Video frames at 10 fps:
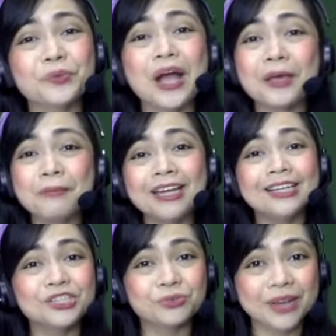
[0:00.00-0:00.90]
a
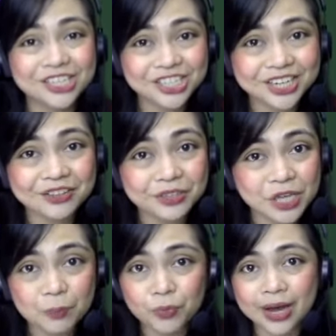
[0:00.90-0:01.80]
recommended duration on the
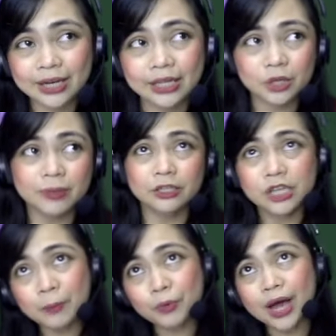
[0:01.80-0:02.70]
top right. It could be the
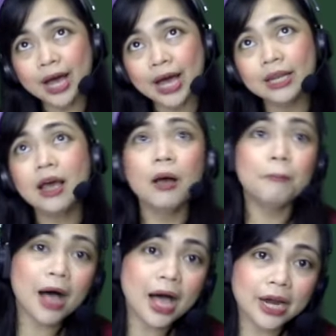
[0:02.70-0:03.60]
top right,
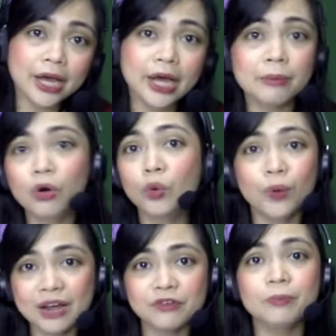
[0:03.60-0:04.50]
bottom, or
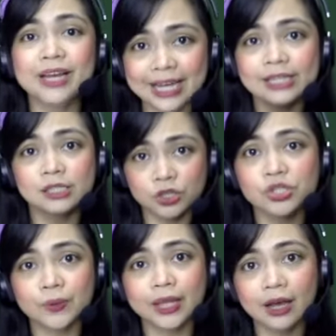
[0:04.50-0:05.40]
whatever, but it's
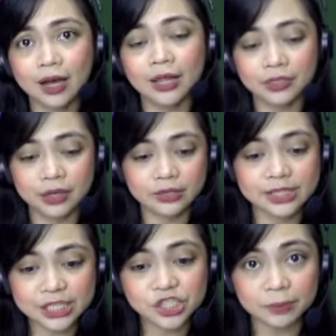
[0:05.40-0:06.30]
usually on the
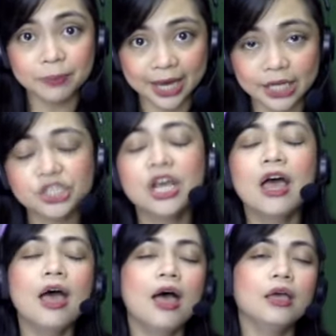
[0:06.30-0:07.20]
teaching page.
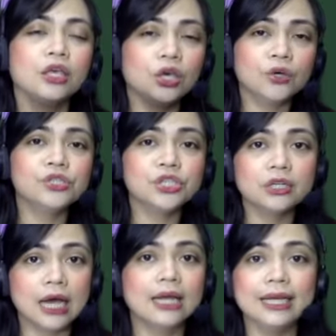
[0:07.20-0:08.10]
You should
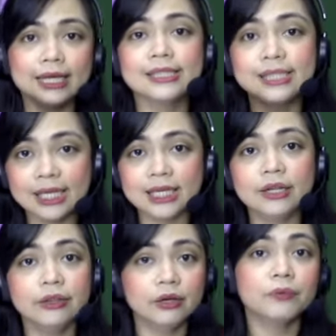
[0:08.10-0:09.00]
not exceed
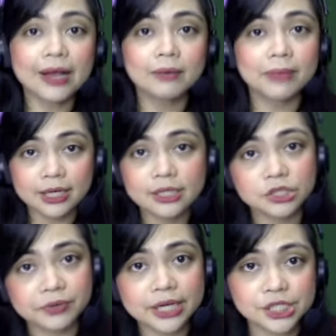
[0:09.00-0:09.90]
the recommended
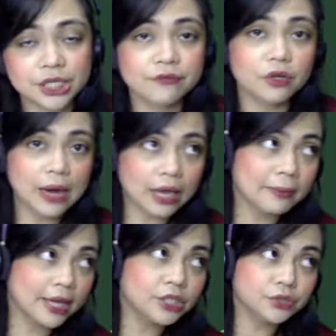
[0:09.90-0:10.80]
duration. If the
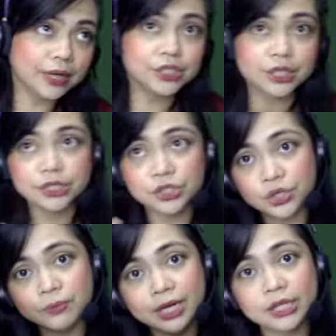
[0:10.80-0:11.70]
recommended duration is
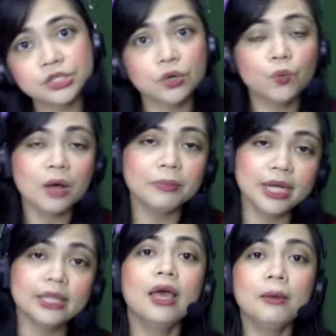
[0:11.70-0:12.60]
2 minutes or 1
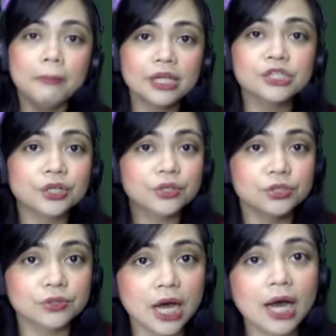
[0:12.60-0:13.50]
minute, make sure you
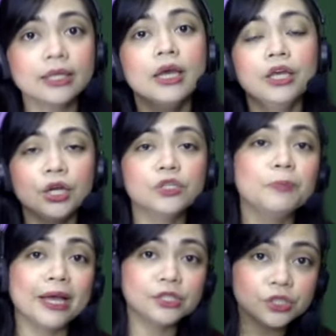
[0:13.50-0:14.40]
do not, you know,
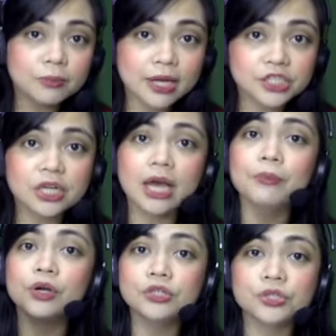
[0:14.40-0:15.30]
spend too much time
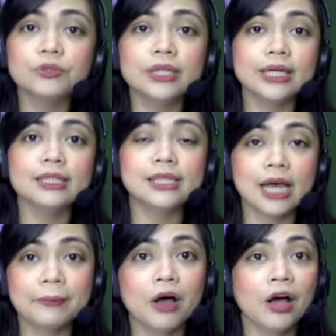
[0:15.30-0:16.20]
or too little
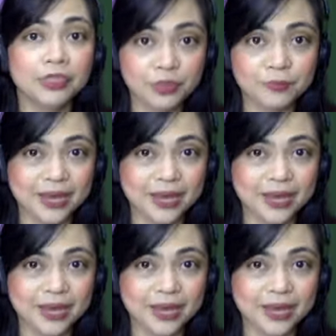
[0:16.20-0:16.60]
time on the